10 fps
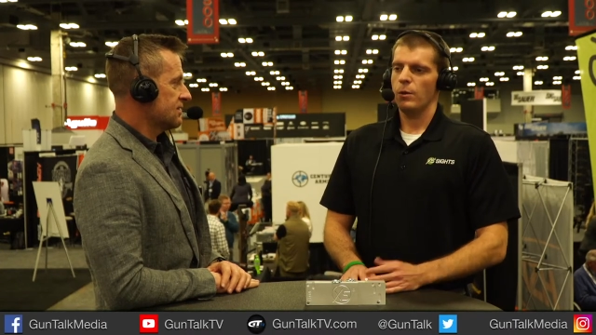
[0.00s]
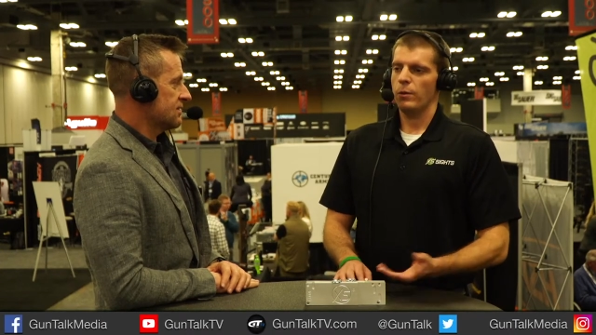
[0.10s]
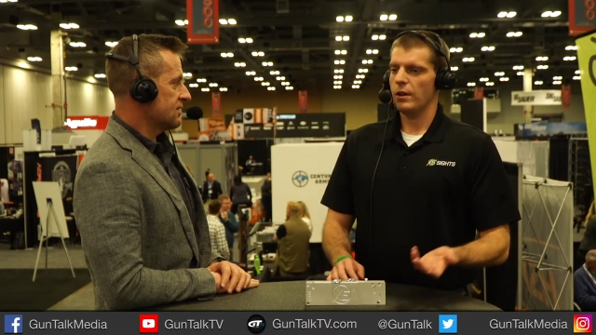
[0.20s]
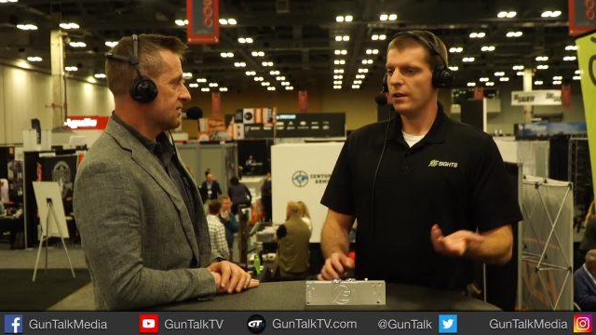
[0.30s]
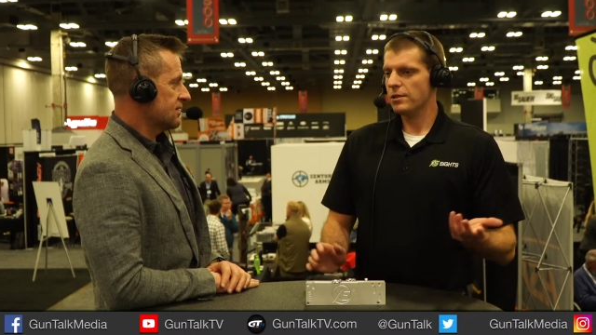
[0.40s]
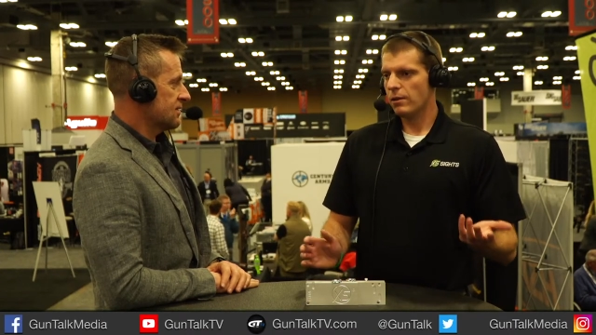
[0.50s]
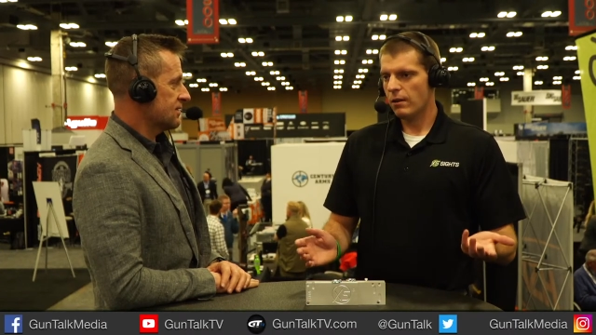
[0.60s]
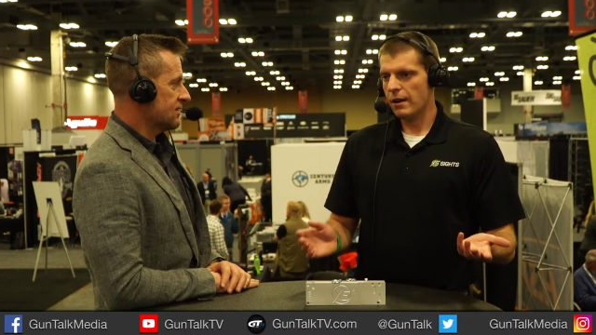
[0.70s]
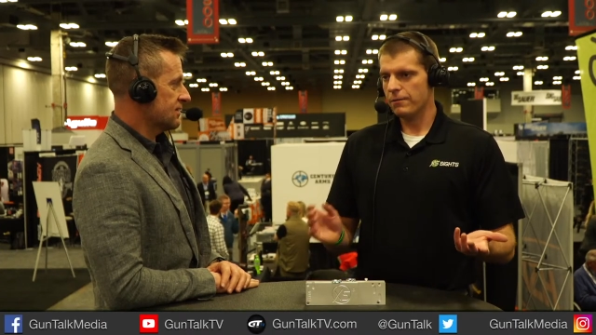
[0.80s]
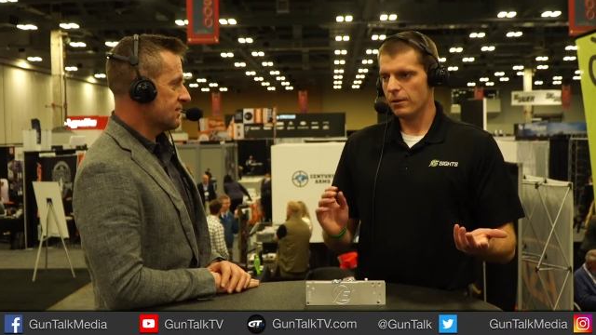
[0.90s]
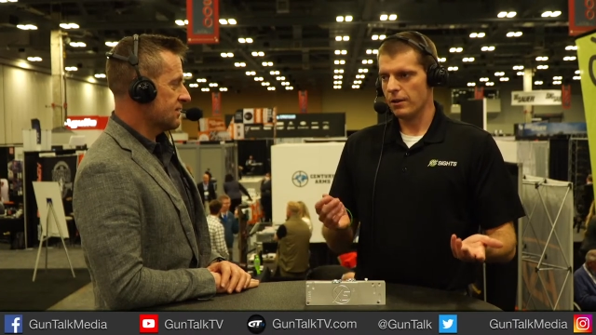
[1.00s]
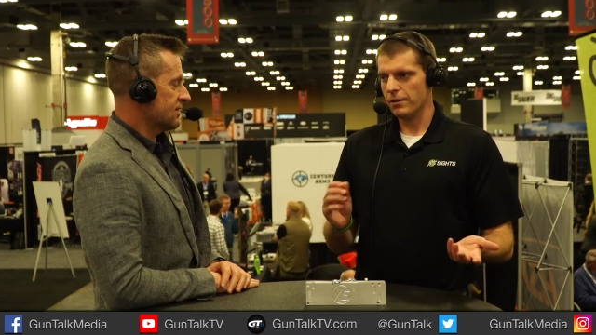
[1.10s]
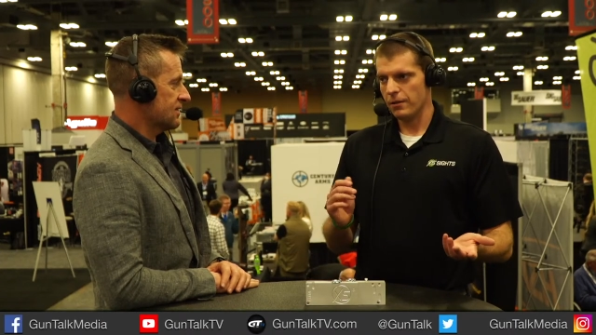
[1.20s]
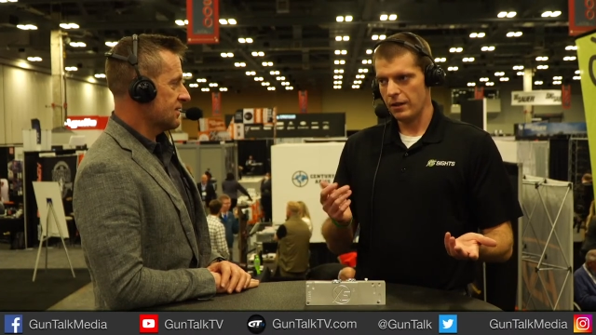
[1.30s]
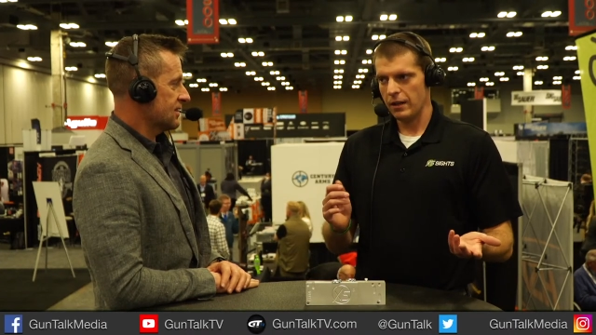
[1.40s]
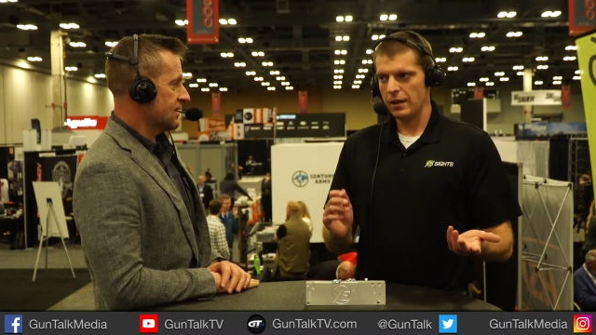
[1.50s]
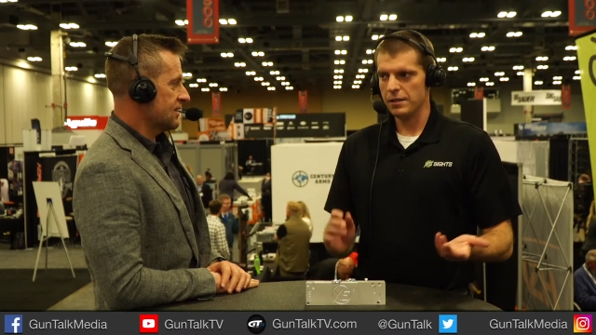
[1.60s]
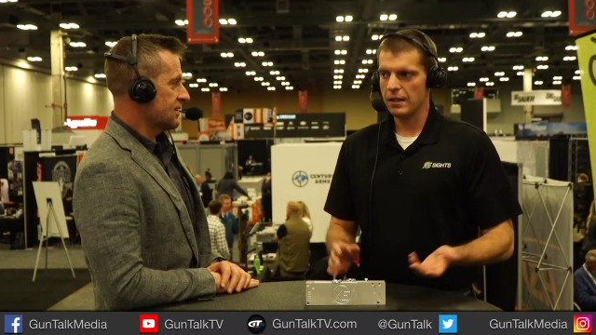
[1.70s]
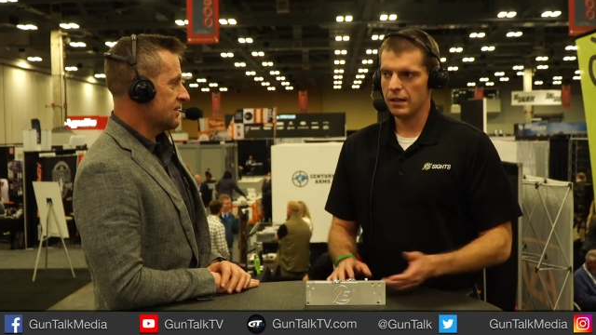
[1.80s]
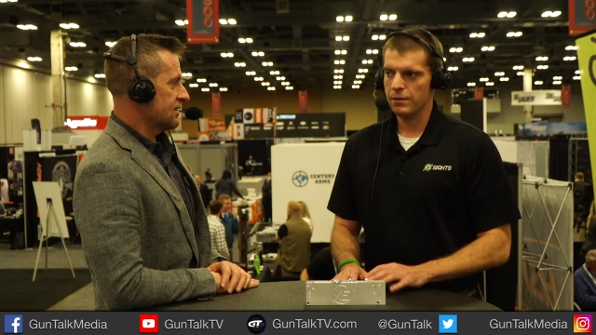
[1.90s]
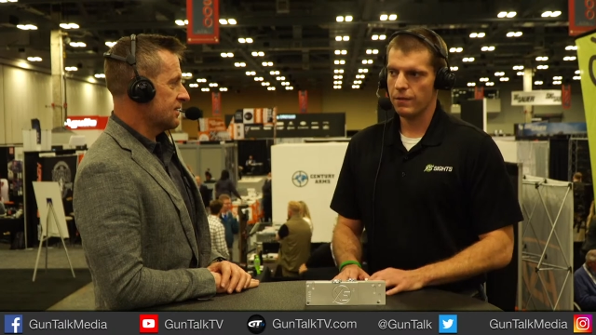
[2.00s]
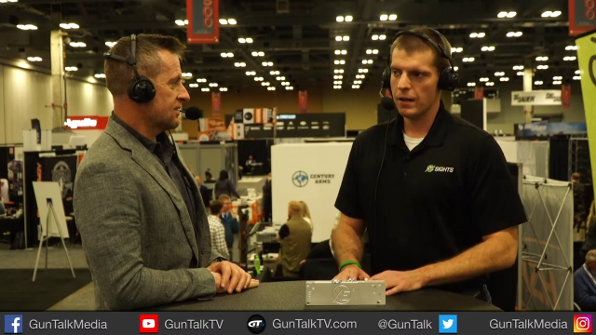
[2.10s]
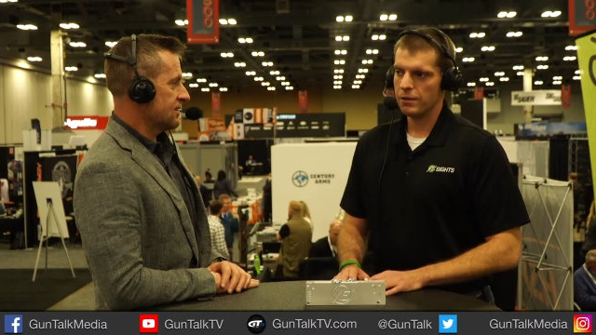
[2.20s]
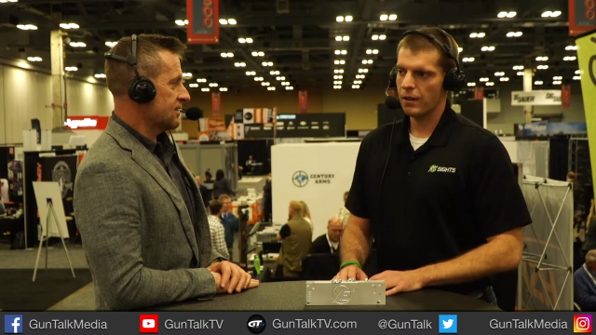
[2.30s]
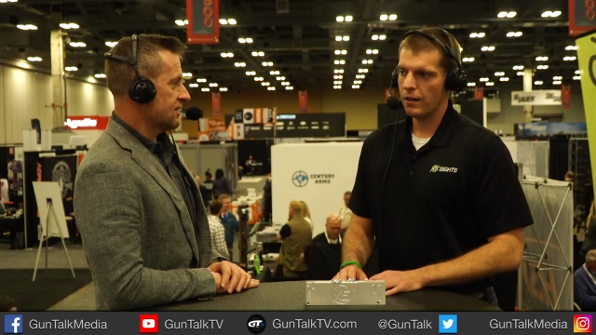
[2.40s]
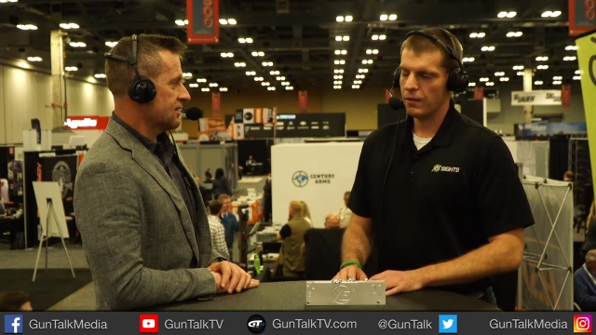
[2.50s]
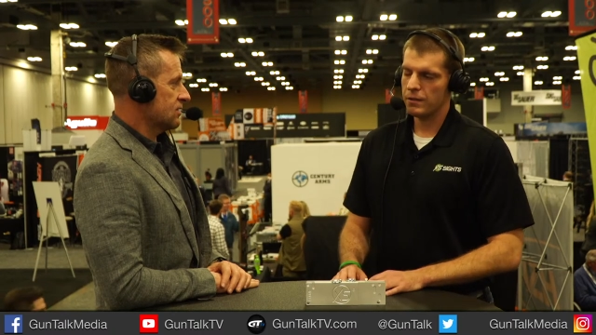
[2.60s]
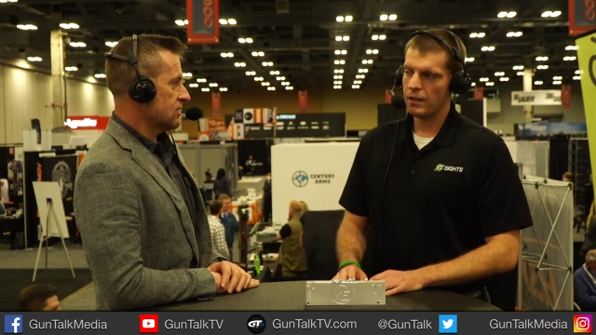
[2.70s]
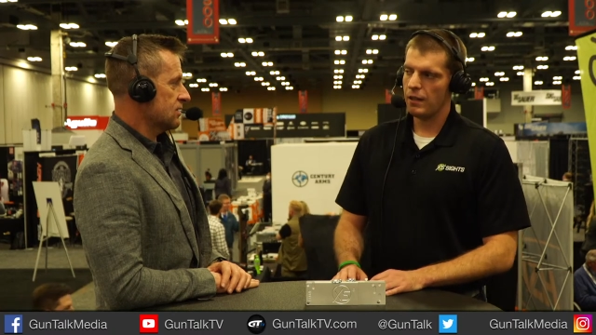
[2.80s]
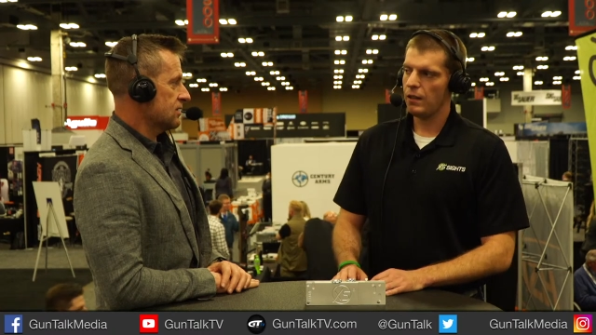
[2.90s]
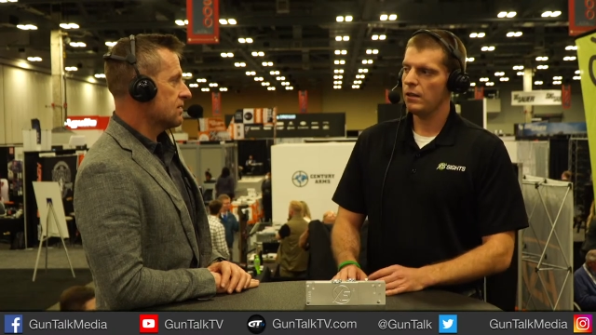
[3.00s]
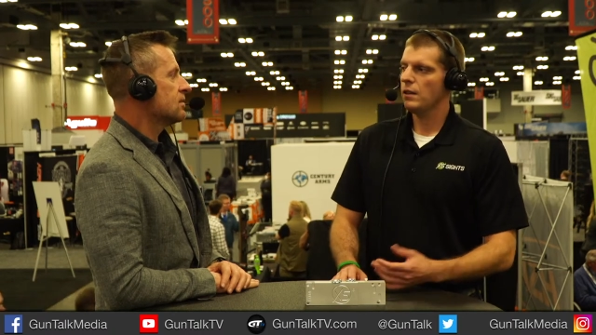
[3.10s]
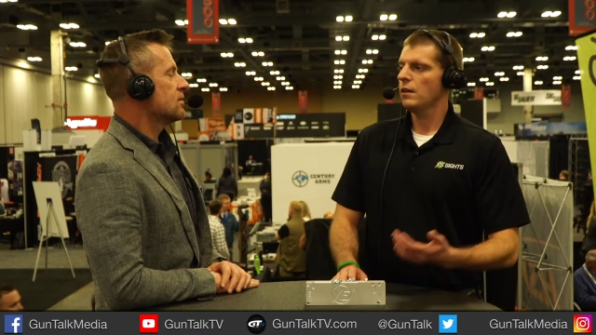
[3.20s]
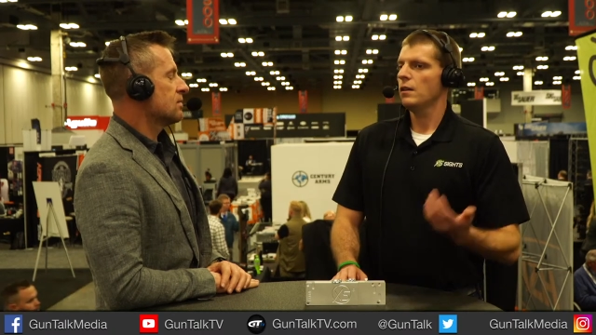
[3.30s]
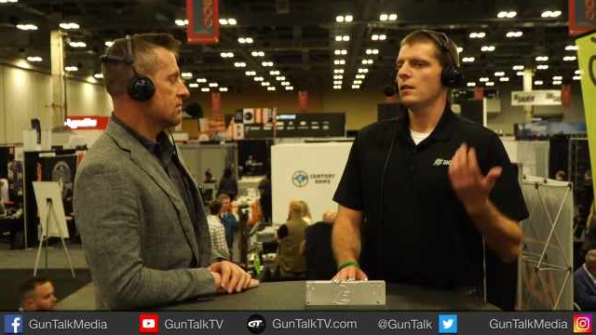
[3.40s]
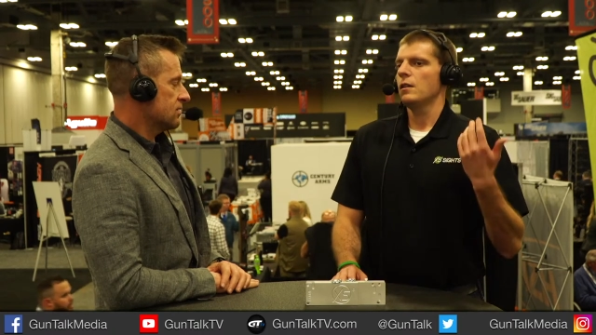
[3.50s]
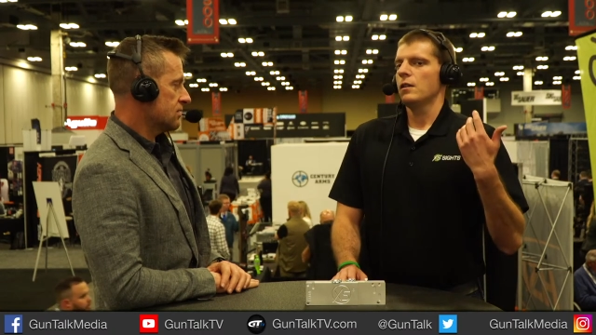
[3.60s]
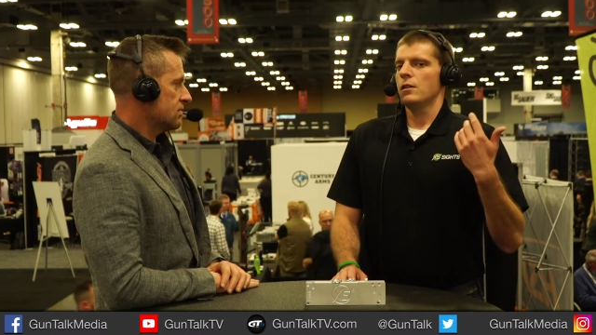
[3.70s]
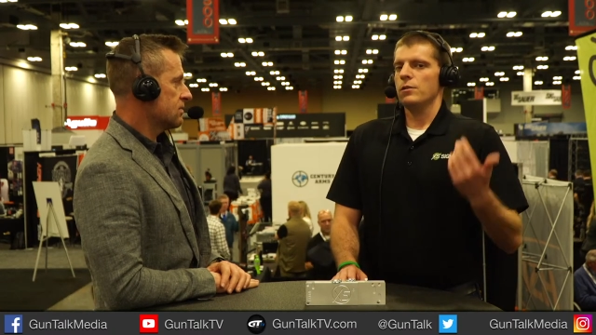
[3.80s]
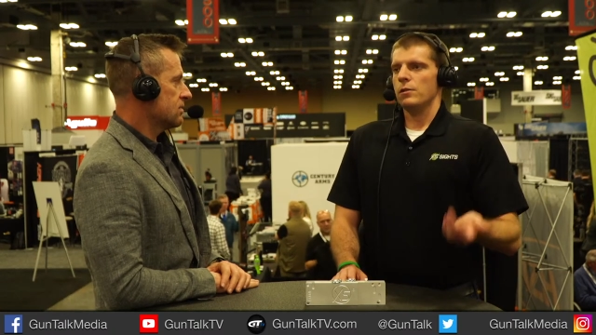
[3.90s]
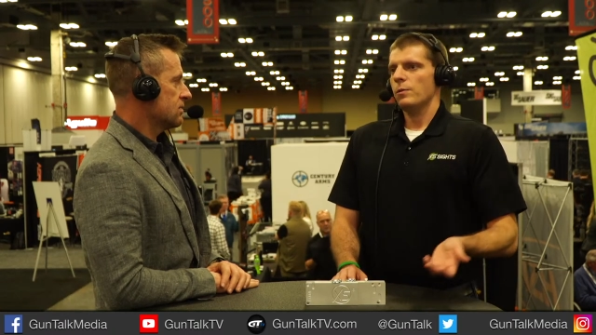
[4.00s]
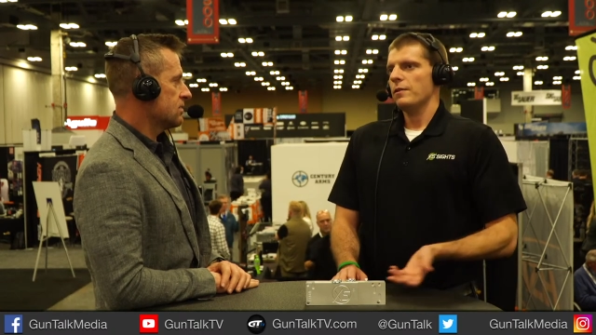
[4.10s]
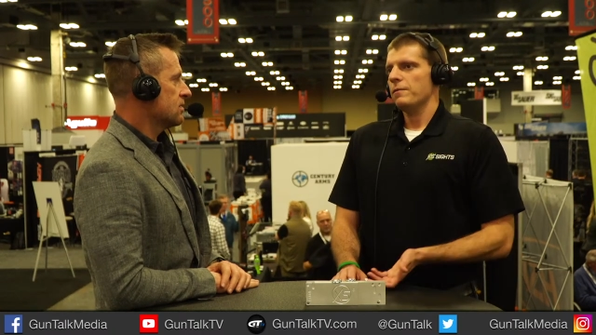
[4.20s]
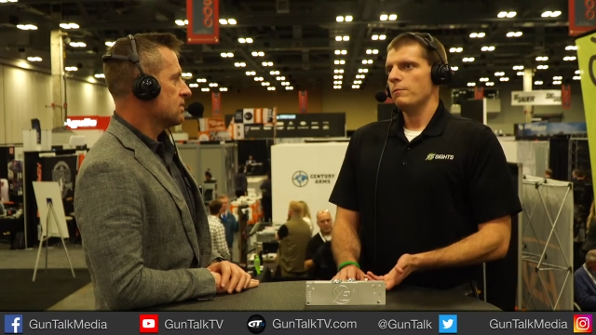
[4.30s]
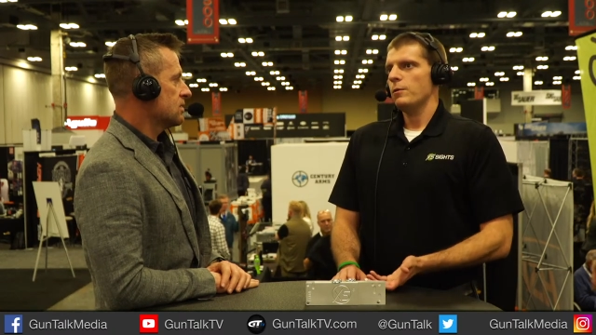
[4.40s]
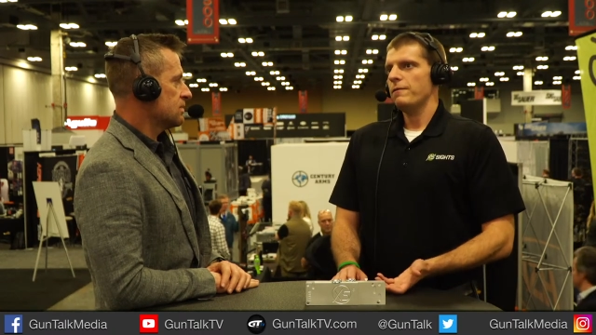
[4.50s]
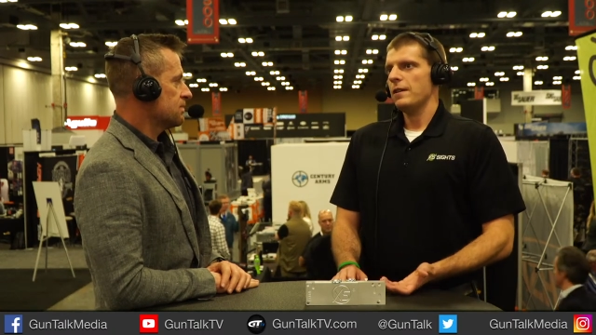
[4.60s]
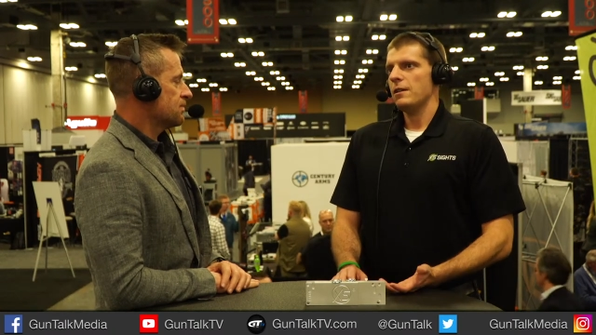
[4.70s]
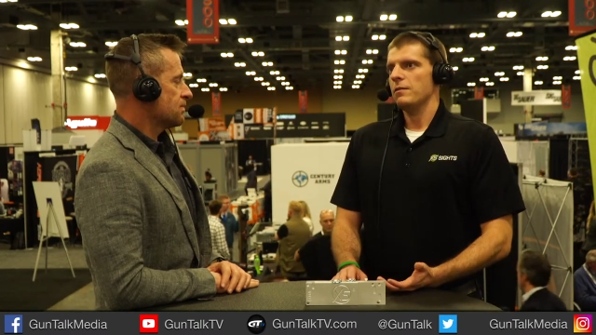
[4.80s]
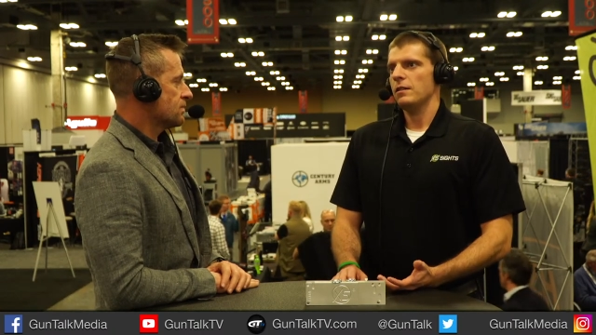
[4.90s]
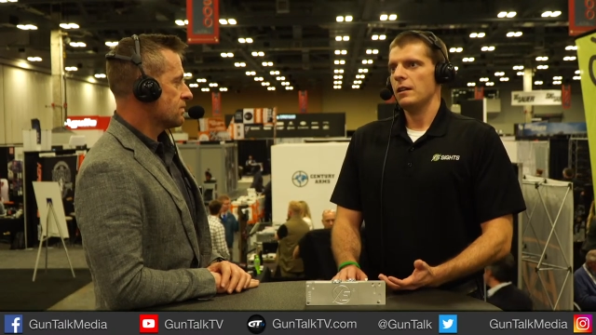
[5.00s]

Speaker 1: We also offer our 30-day satisfaction guarantee. So we found